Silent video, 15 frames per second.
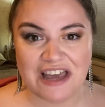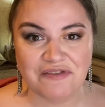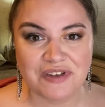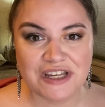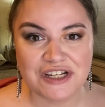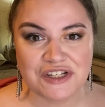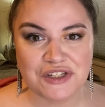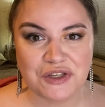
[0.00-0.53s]

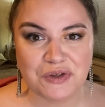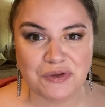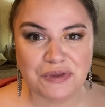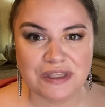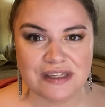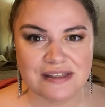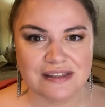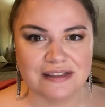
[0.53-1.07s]
into
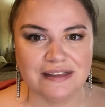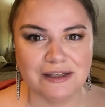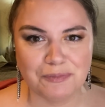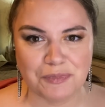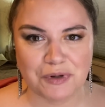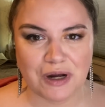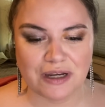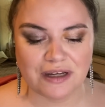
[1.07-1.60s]
these lip
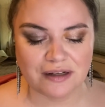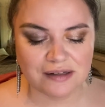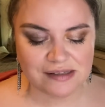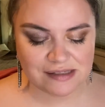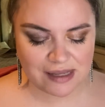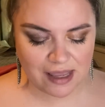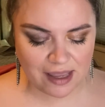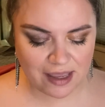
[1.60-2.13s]

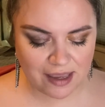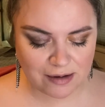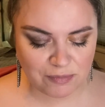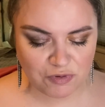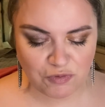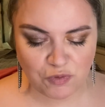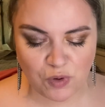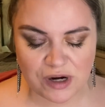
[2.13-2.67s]
products and
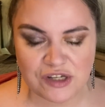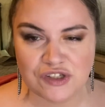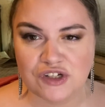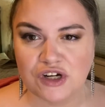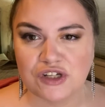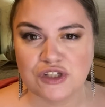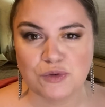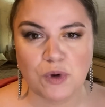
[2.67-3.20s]
before I
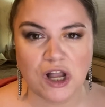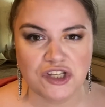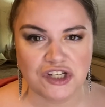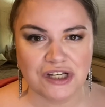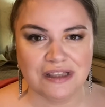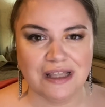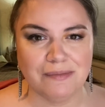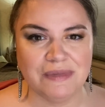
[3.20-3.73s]
start
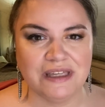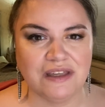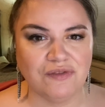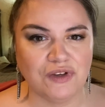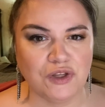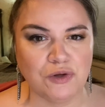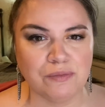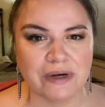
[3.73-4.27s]
swatching them and
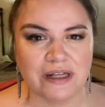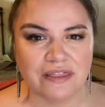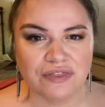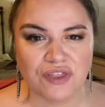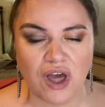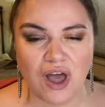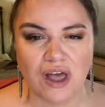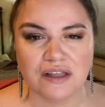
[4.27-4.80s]
giving you my
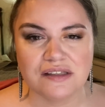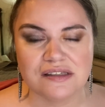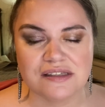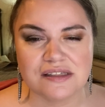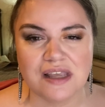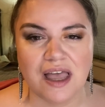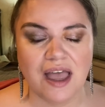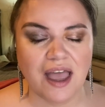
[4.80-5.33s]

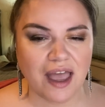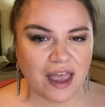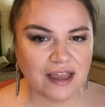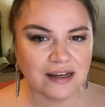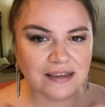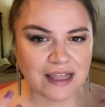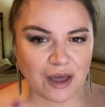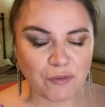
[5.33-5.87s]
thoughts
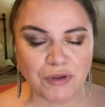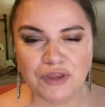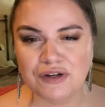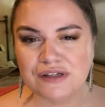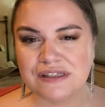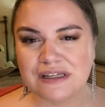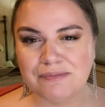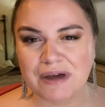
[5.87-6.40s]
and allowing you
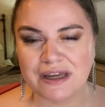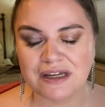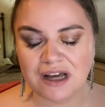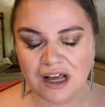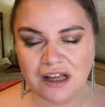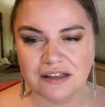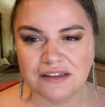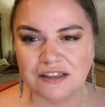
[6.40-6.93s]
to see my
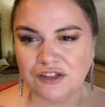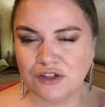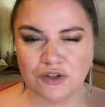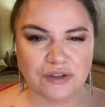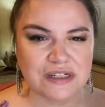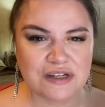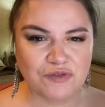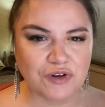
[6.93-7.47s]

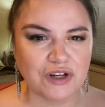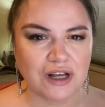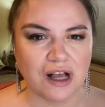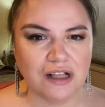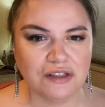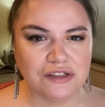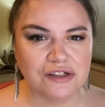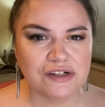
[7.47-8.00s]
the different
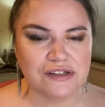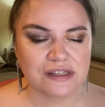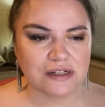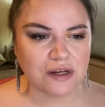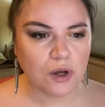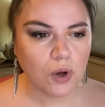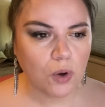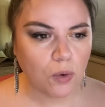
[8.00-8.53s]
colors
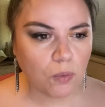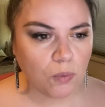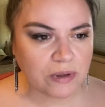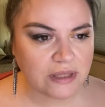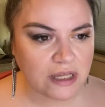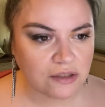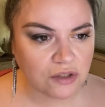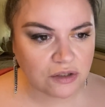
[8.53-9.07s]
and
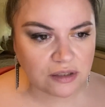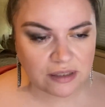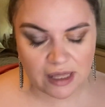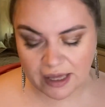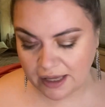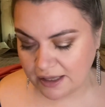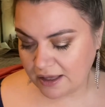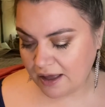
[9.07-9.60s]
what they look
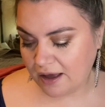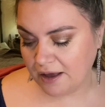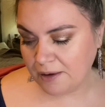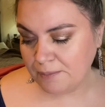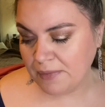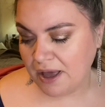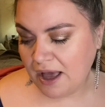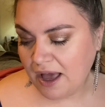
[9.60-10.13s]
like,
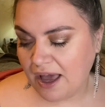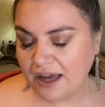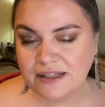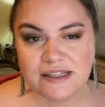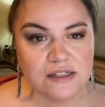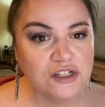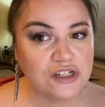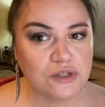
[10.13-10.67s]
I
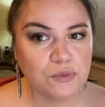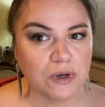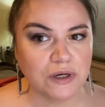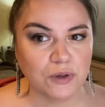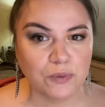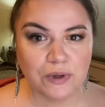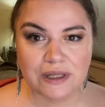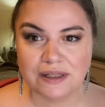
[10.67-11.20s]
did just want to
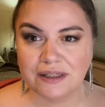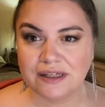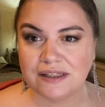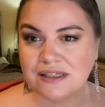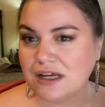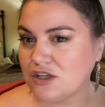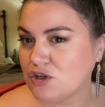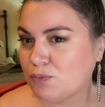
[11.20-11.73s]
quickly
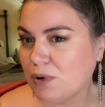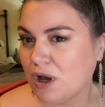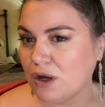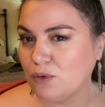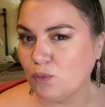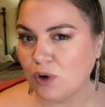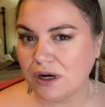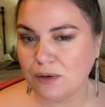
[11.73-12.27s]
touch
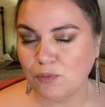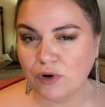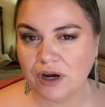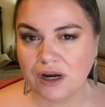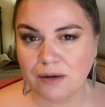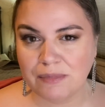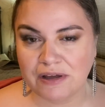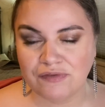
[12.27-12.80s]
upon what I'm
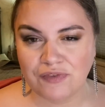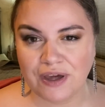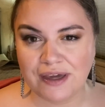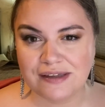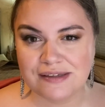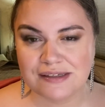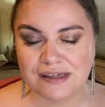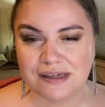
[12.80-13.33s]
wearing on my
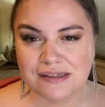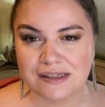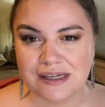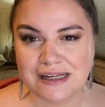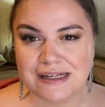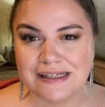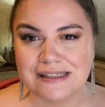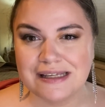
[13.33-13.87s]
face because it is